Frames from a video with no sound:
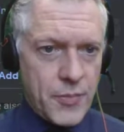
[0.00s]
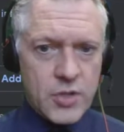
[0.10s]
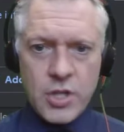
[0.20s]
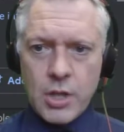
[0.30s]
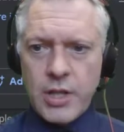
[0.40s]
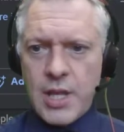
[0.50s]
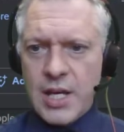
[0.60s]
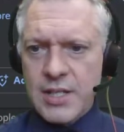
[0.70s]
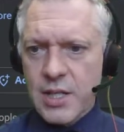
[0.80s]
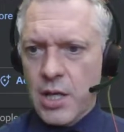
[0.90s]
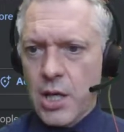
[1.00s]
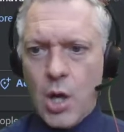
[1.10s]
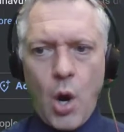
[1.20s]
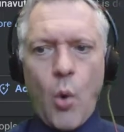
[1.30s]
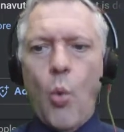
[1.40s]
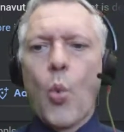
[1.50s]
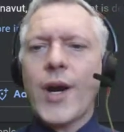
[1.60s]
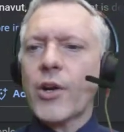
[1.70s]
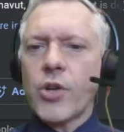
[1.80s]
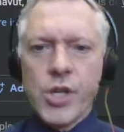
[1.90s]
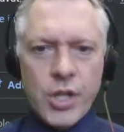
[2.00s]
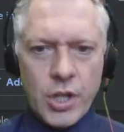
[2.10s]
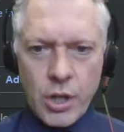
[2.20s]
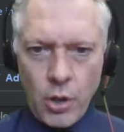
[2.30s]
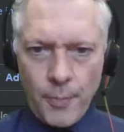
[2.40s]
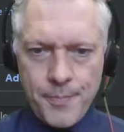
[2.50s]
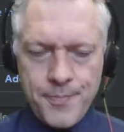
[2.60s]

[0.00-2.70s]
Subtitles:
So you click that. Where are you going to go?